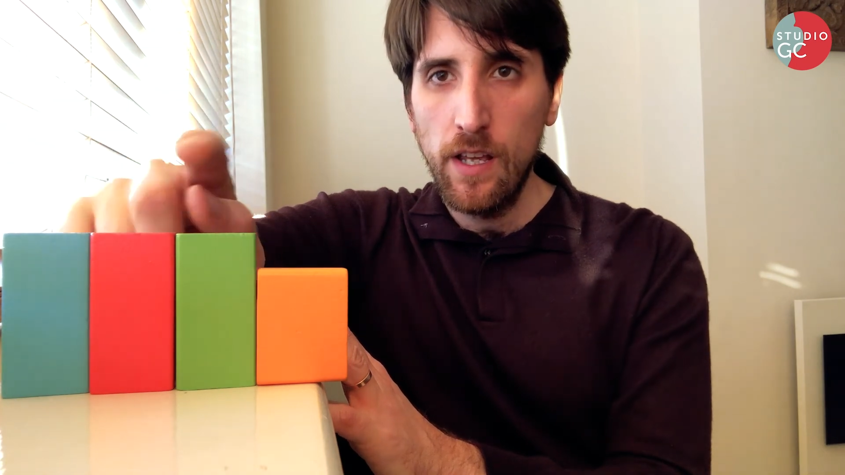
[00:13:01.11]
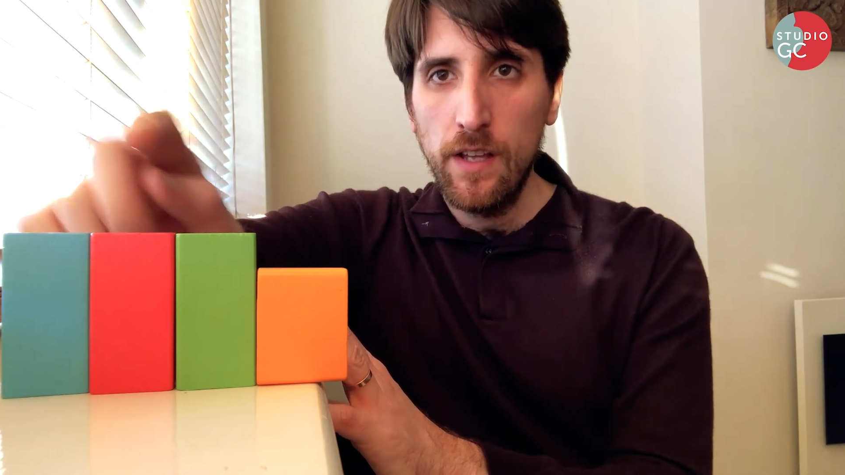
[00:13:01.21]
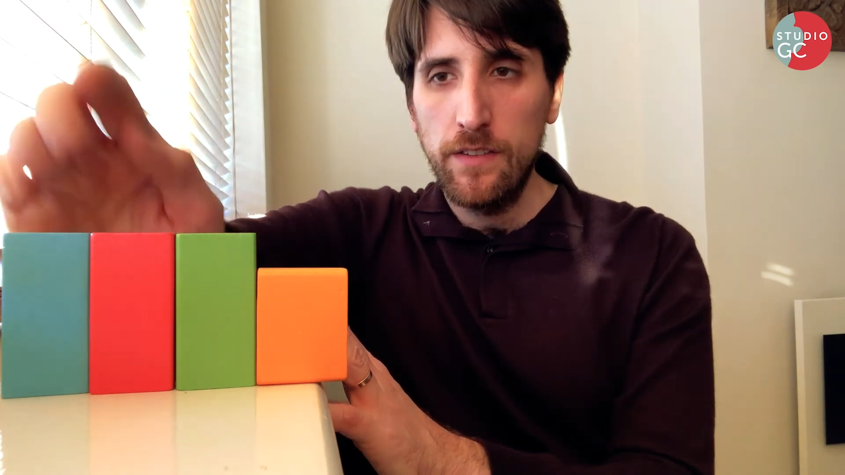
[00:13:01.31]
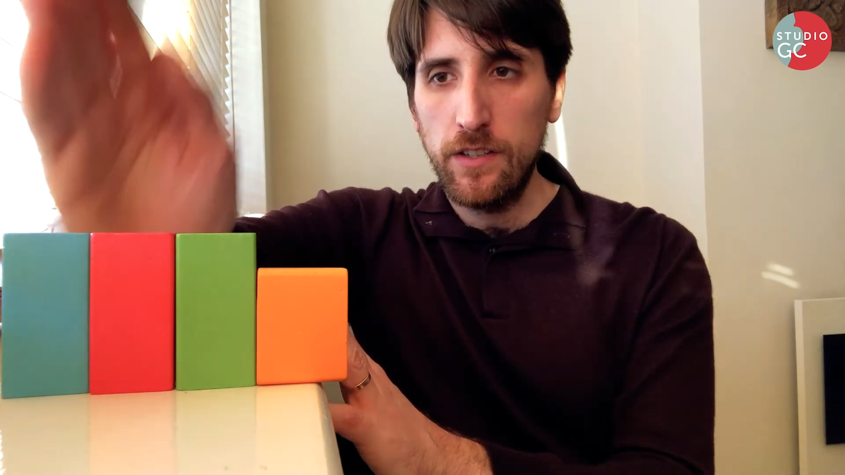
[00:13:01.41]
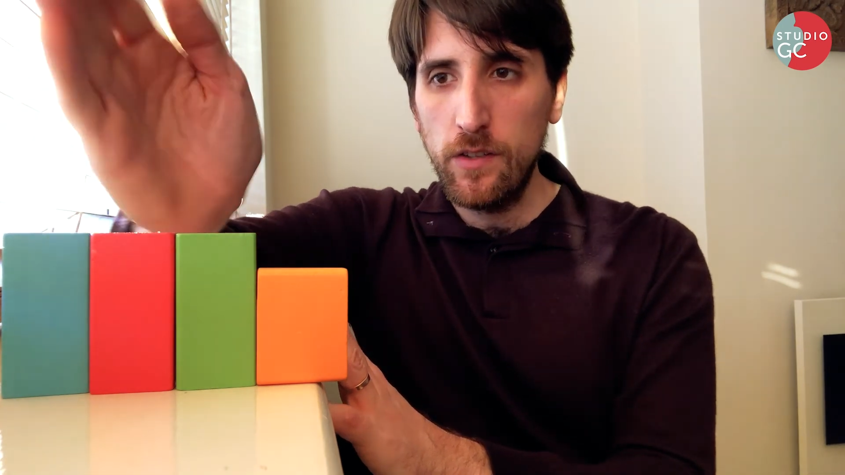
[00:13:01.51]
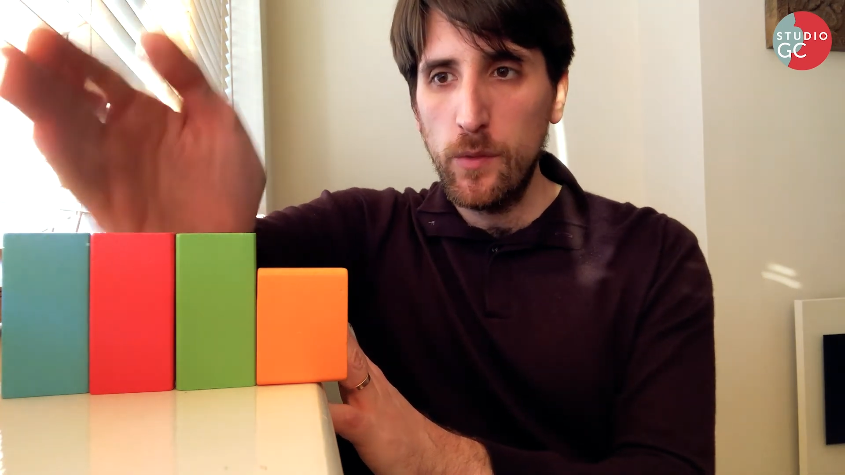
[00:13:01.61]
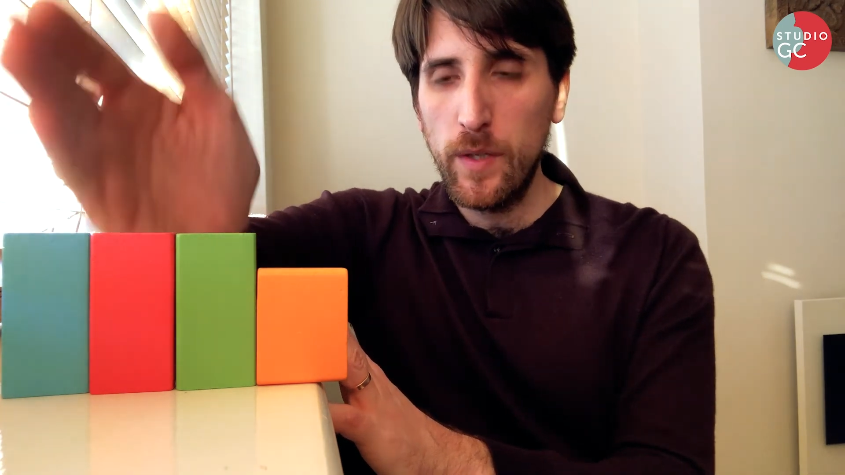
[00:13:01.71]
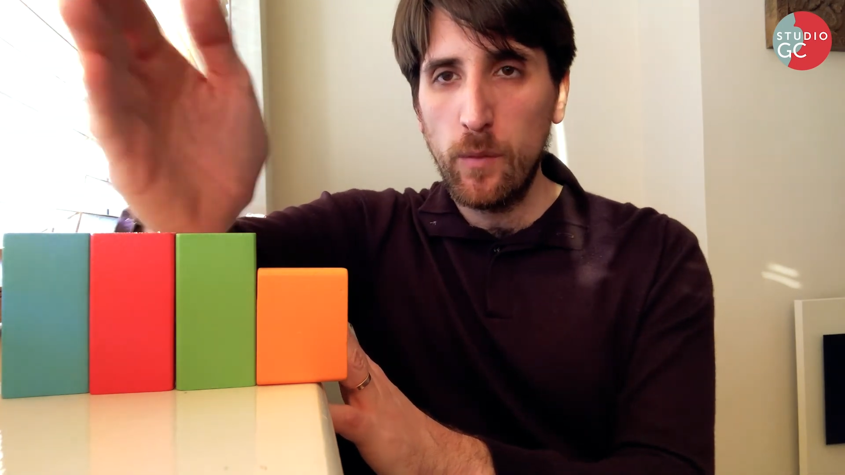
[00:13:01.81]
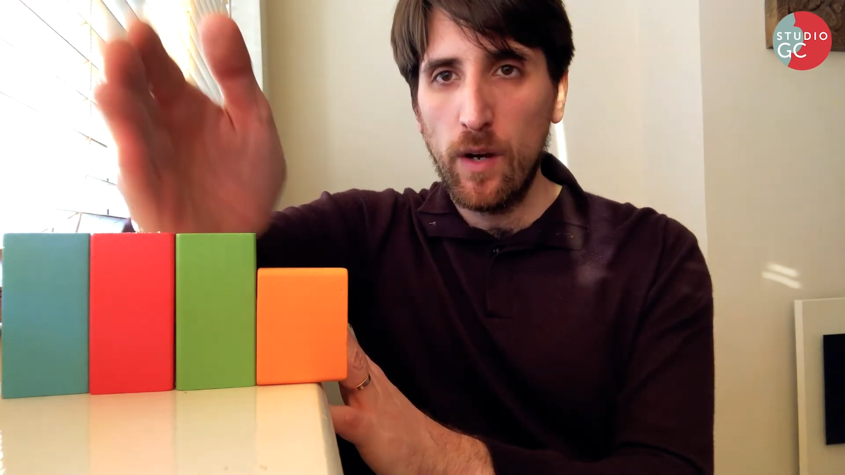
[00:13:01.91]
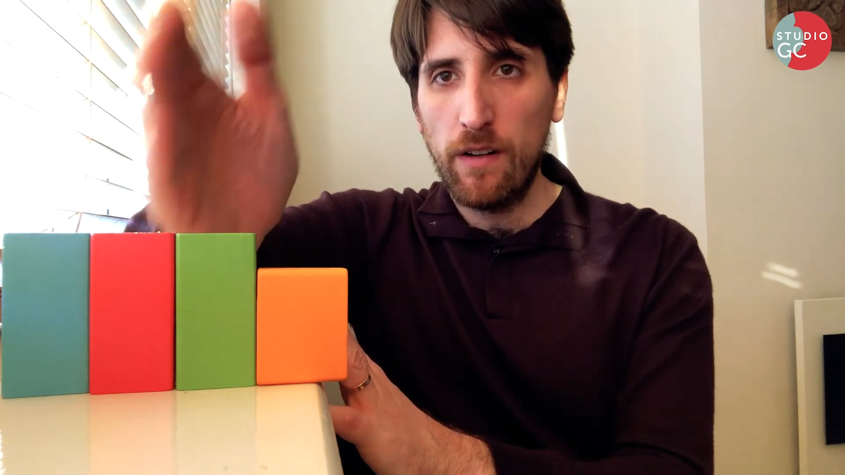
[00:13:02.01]
instead of
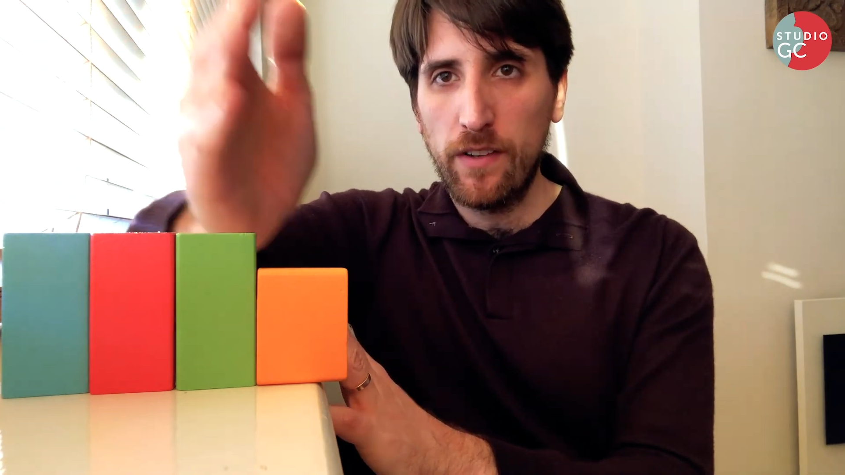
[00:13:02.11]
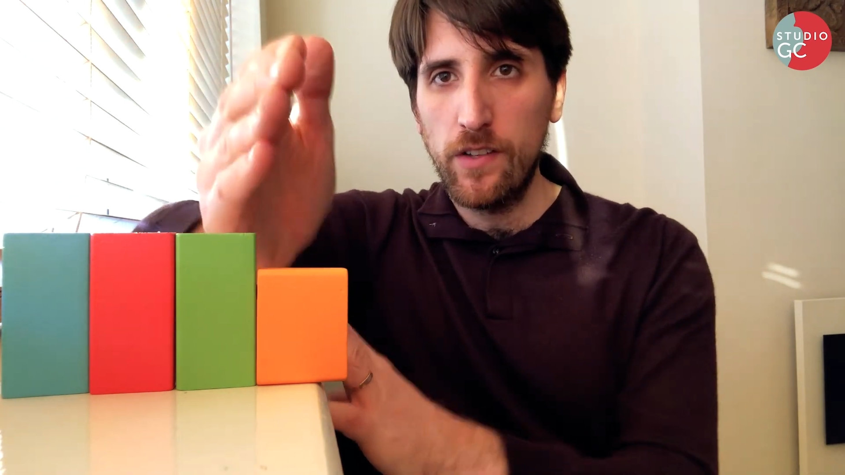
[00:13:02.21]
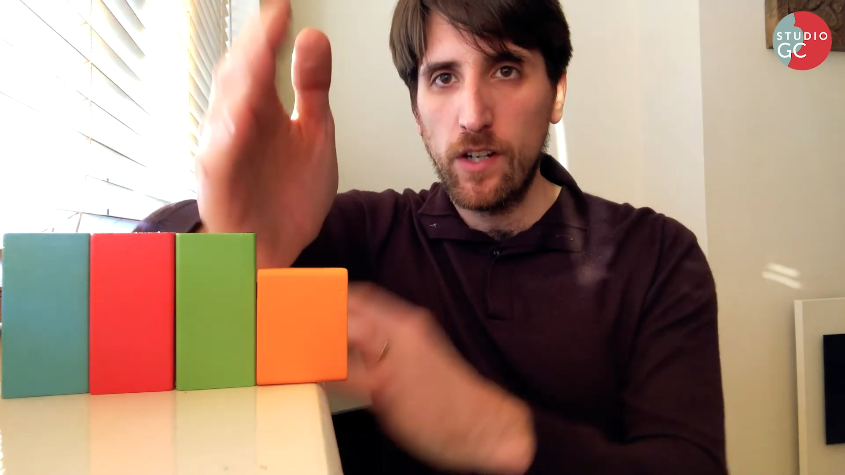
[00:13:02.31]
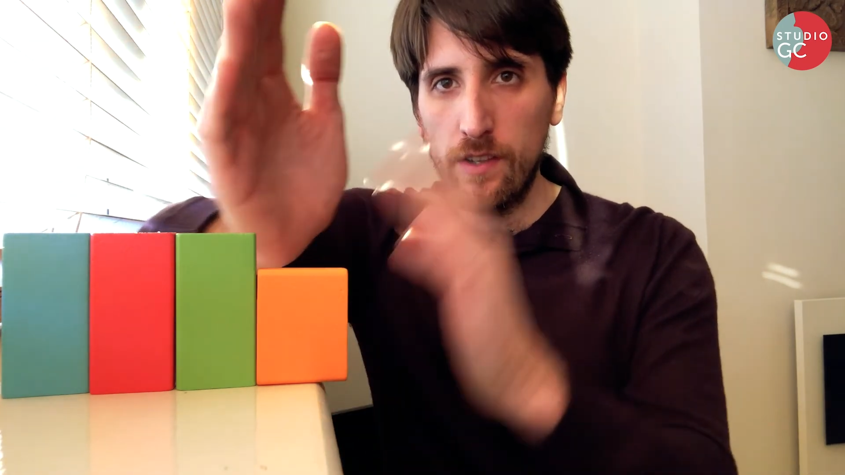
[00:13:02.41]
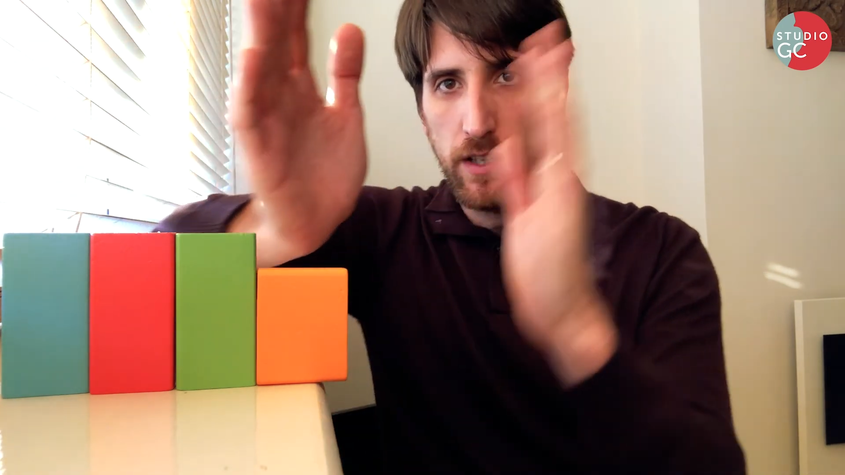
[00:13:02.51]
doing one after the other